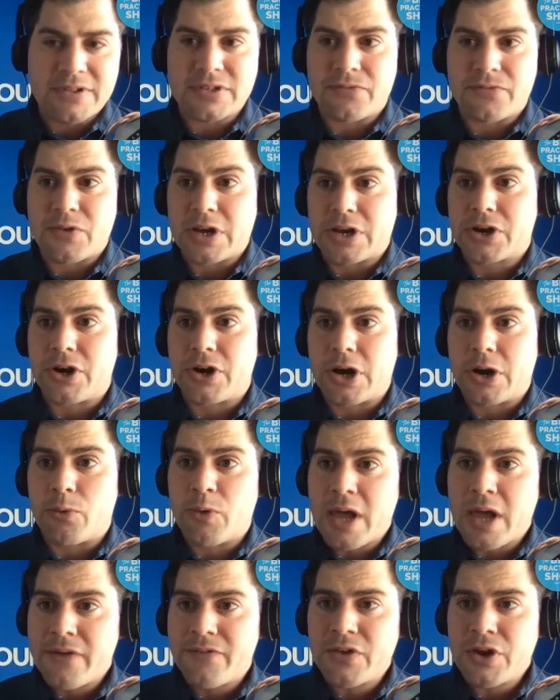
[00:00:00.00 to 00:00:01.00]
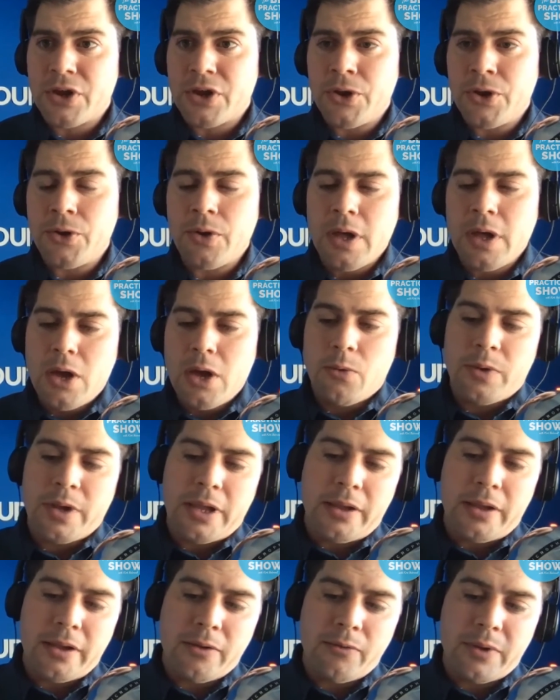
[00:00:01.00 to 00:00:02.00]
the benefits of recurring revenue.
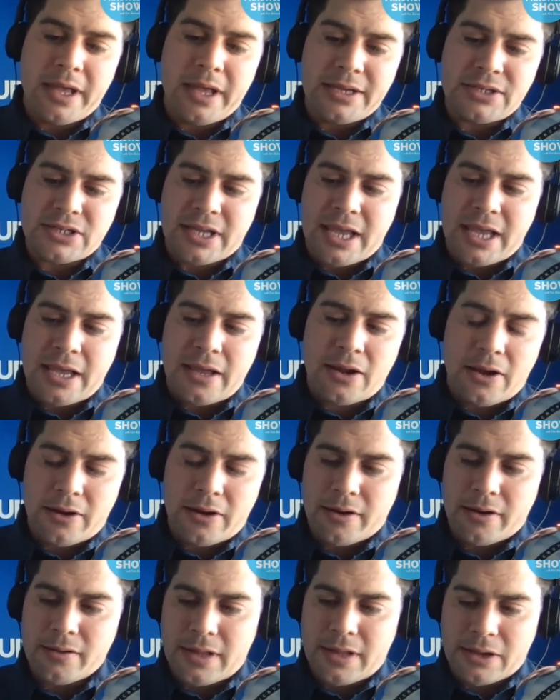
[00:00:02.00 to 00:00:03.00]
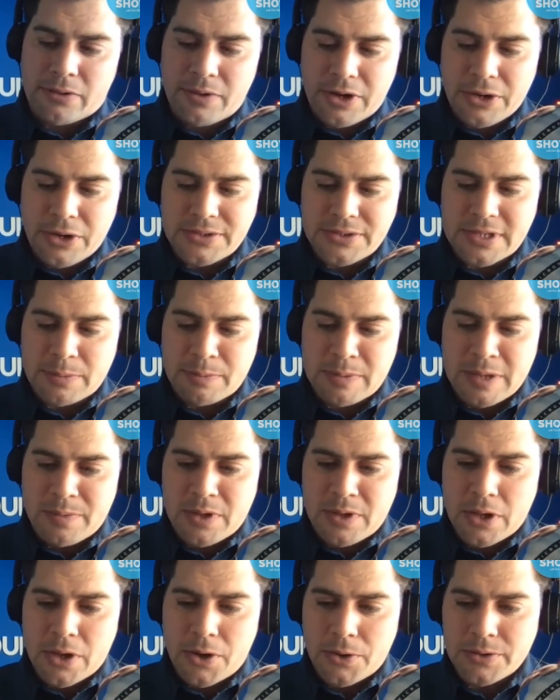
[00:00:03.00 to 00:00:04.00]
We we educate on like reducing
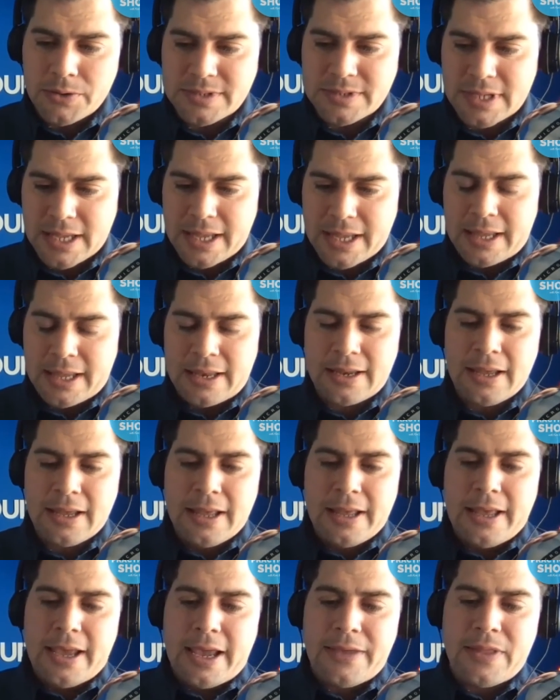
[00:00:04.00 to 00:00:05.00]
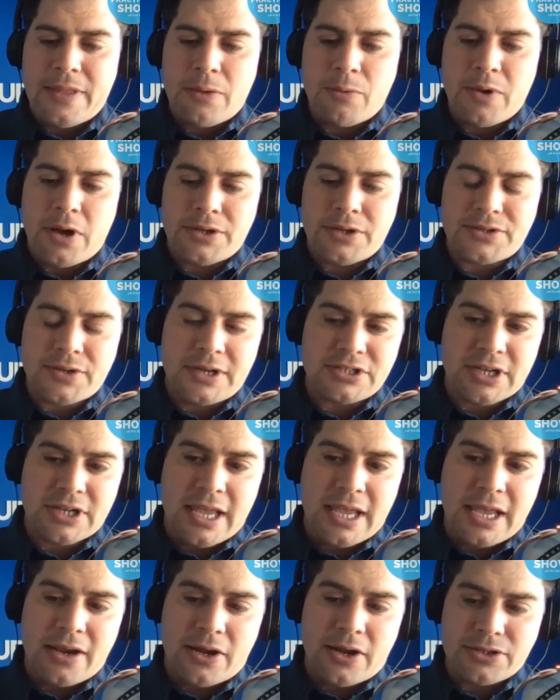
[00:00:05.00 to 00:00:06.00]
PPOs and and then we also
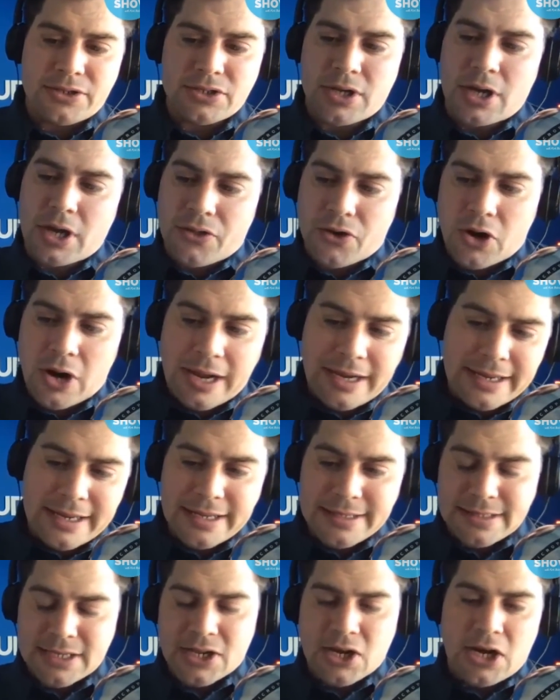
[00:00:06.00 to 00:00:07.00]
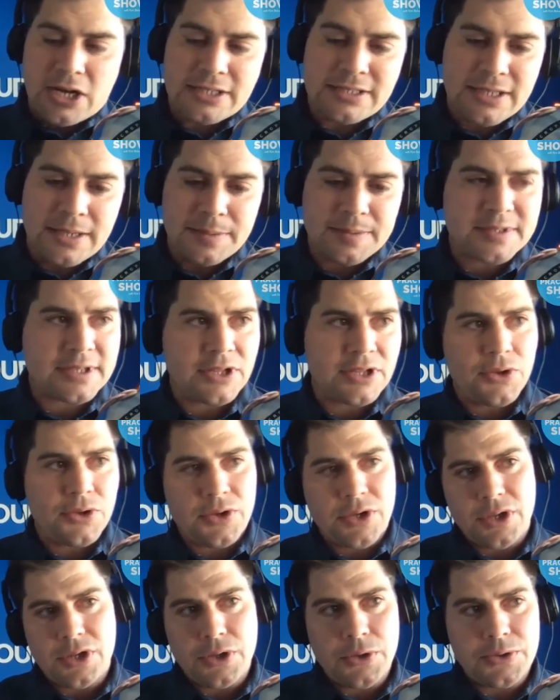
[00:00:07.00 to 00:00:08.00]
educate on other ideas and concepts that
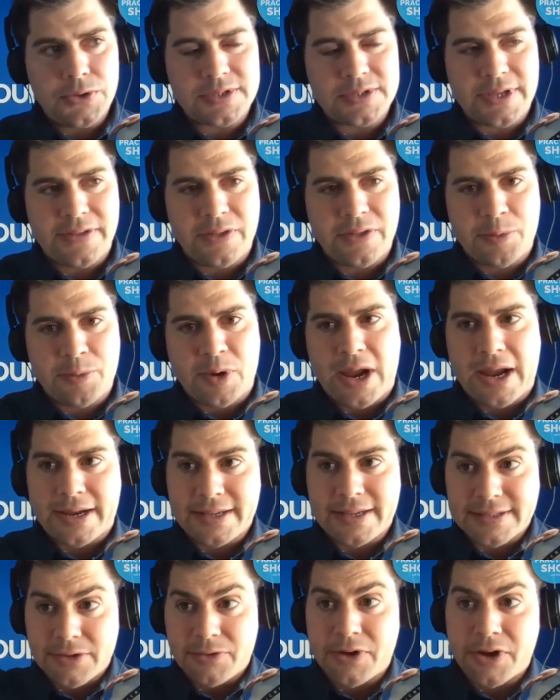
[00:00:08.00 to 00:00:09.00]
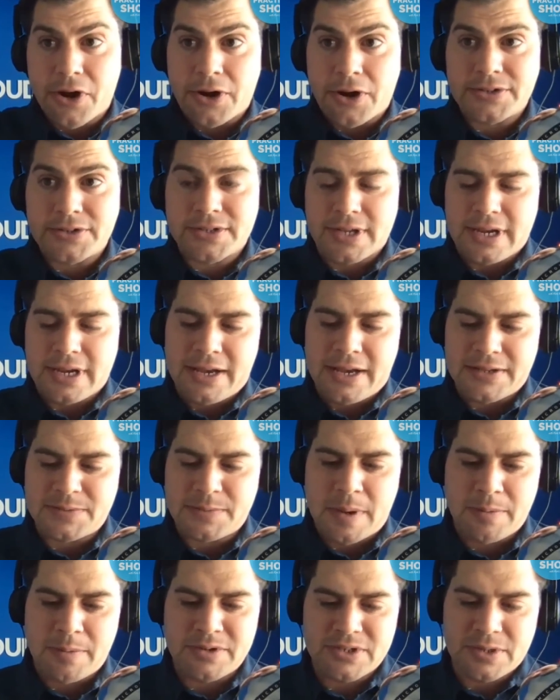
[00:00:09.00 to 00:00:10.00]
you could use in the practice in regards to
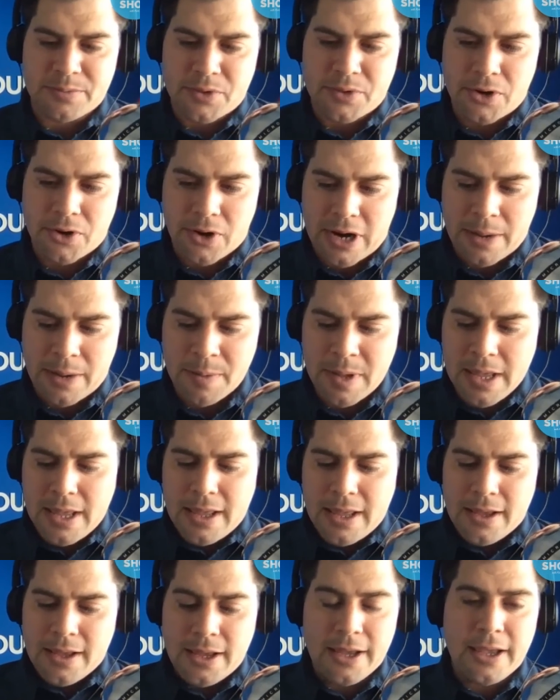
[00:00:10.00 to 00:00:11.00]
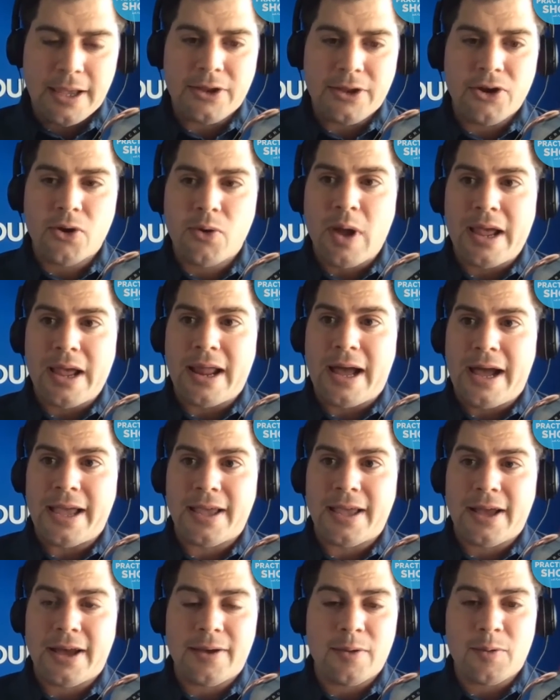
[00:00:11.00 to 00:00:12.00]
in-house membership program. Uh, and you're right.
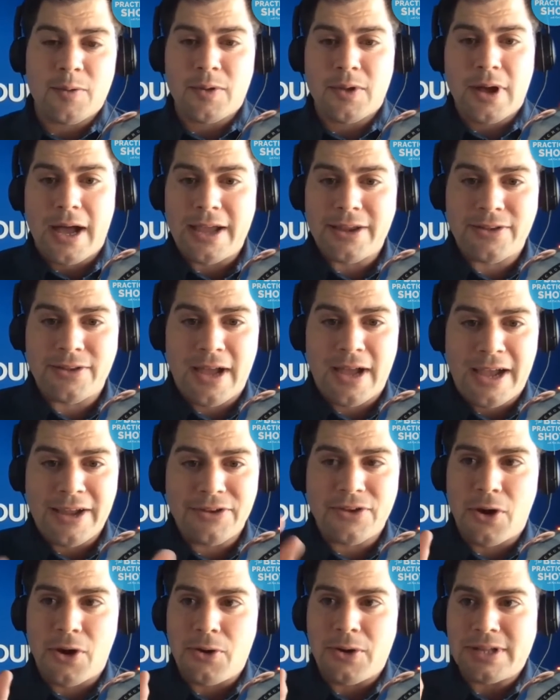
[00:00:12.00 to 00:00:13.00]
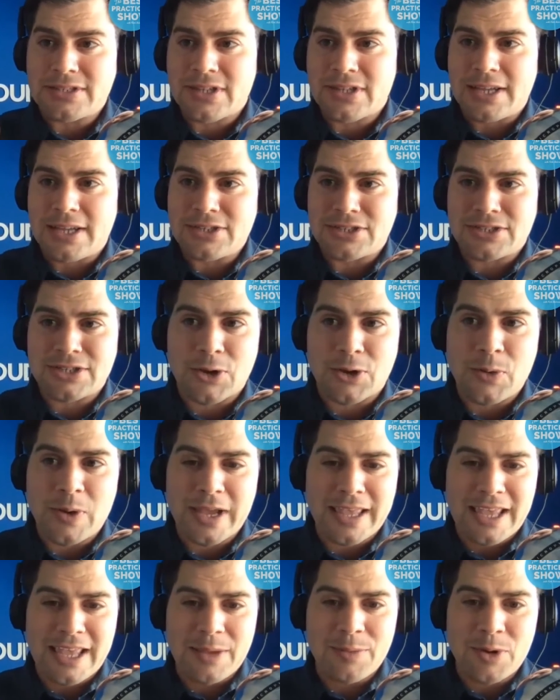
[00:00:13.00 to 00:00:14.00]
I I I don't. It's not just a
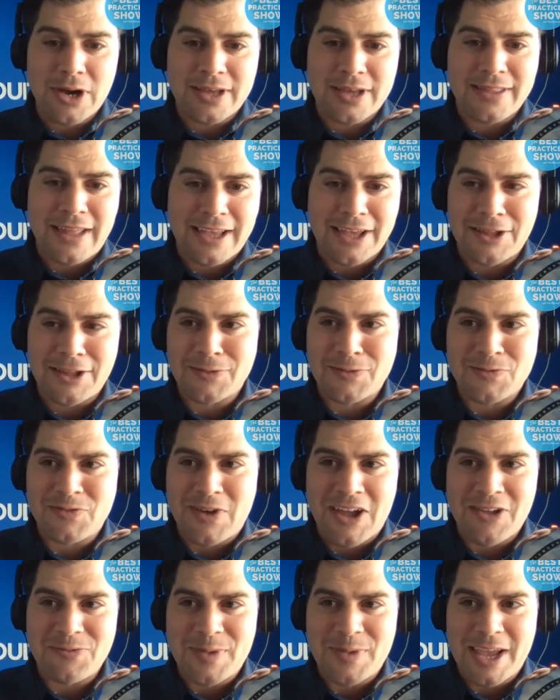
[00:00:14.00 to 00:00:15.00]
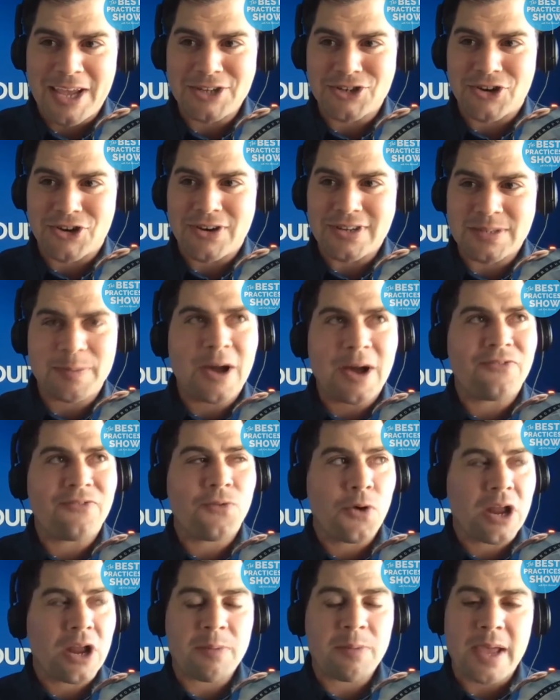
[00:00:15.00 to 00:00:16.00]
quick ebook like a five pager. It's
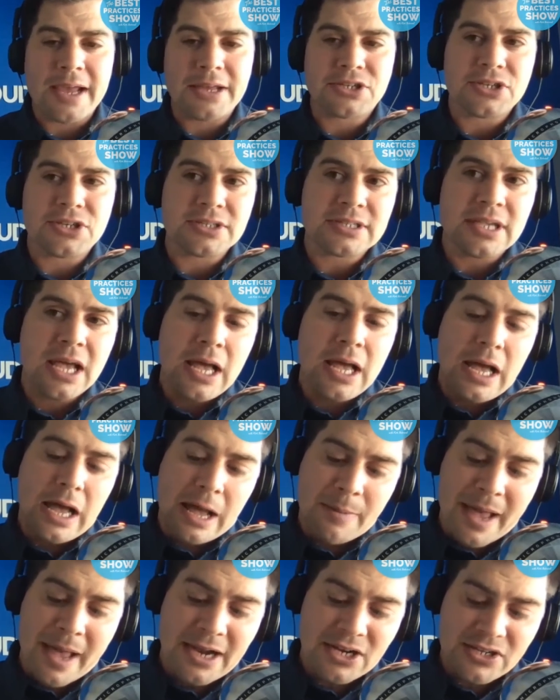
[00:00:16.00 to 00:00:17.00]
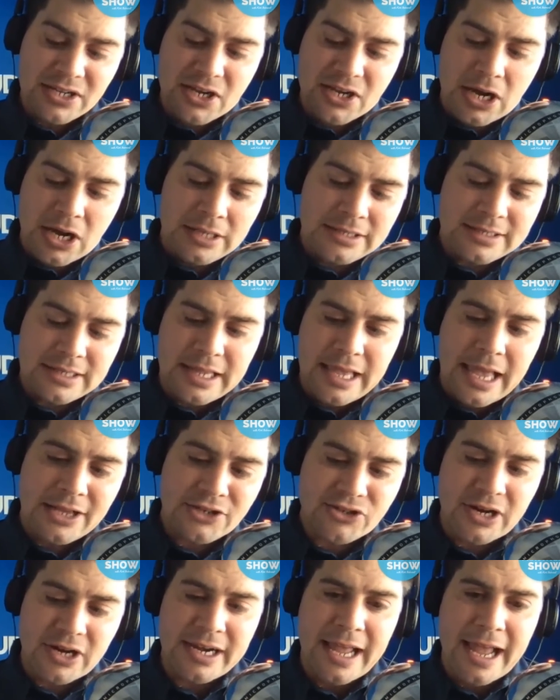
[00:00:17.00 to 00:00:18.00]
about 40 pages. I'm actually
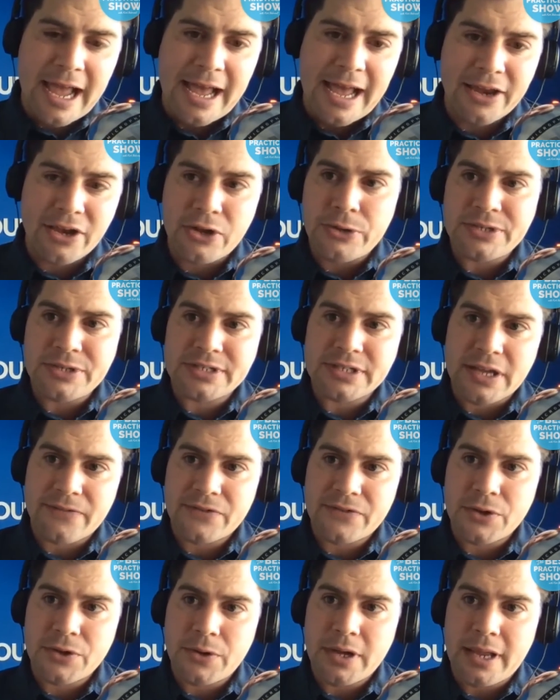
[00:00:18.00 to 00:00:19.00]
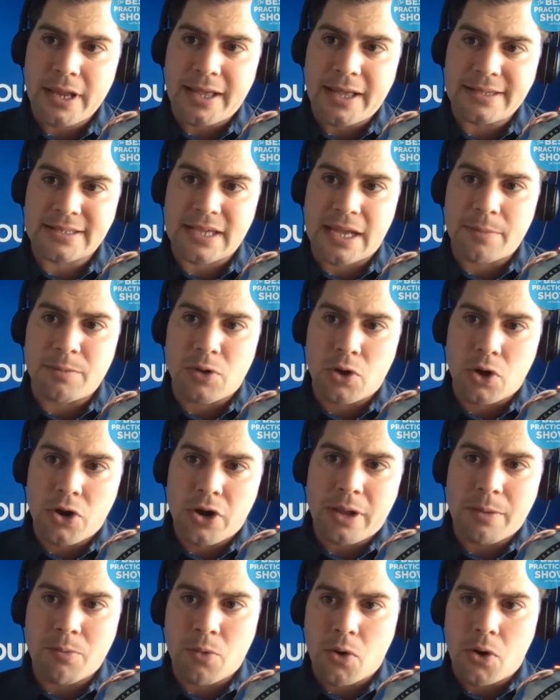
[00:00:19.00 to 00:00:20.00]
constantly trying to add new stuff to it as I'm
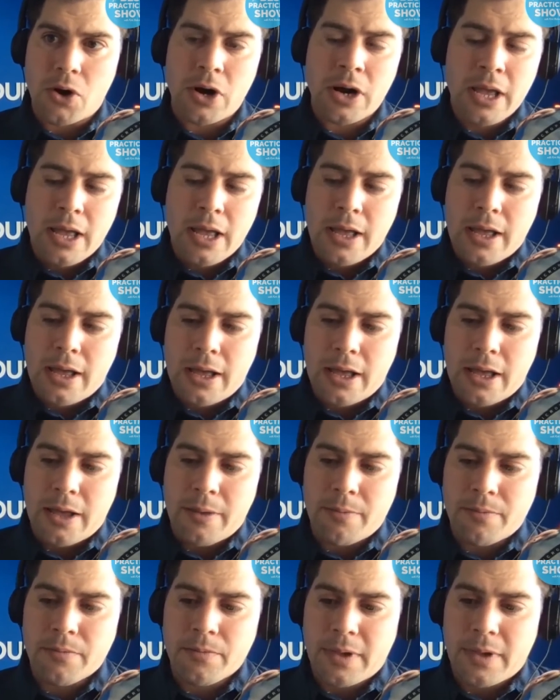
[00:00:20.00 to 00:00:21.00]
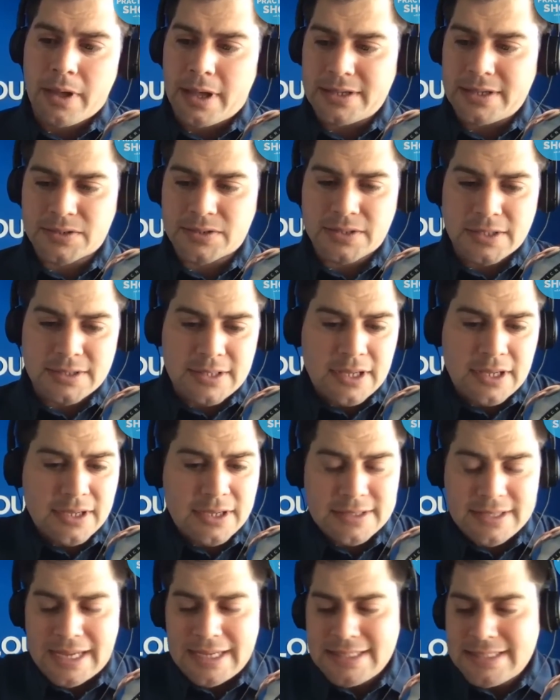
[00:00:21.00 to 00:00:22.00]
learning more. Um, as because
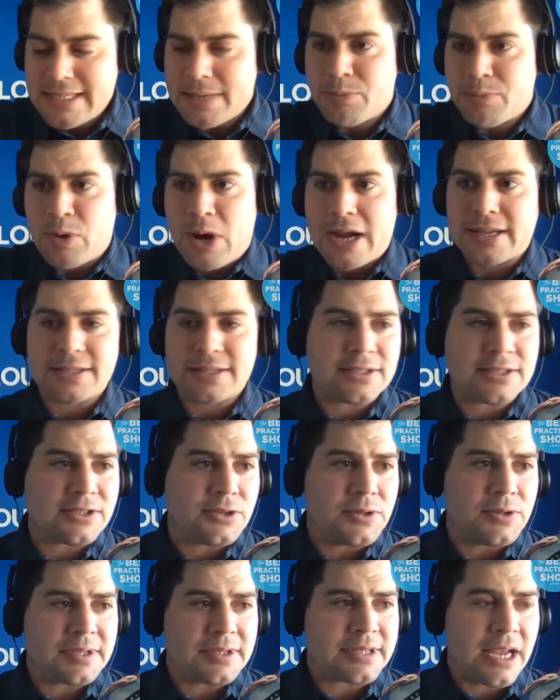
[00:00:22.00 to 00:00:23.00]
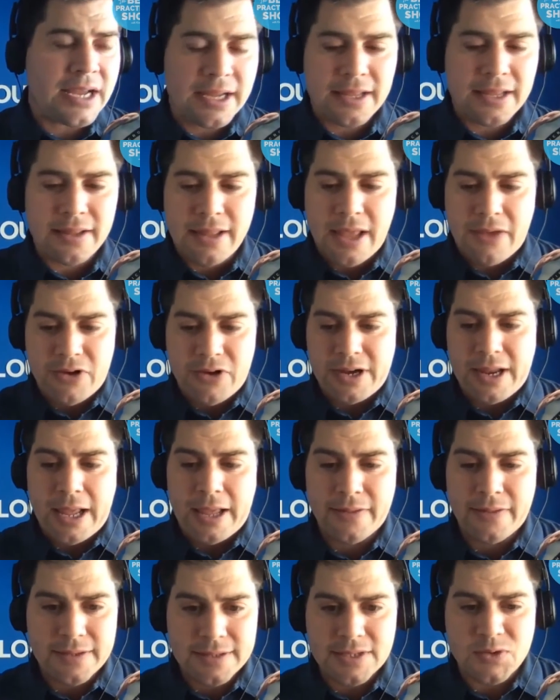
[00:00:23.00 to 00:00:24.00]
because I see practices do this this every
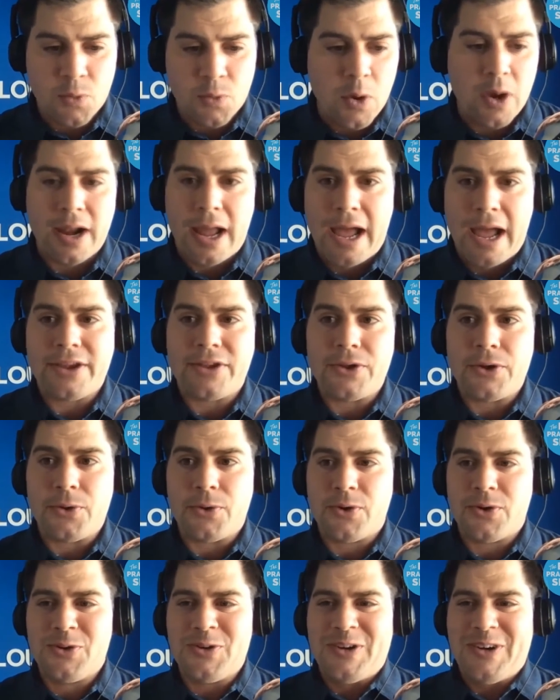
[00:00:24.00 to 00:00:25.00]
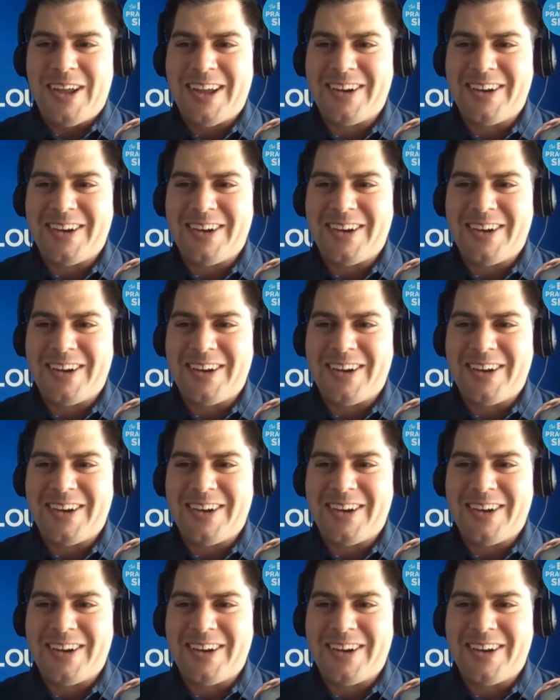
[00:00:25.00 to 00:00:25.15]
day. This is what I do,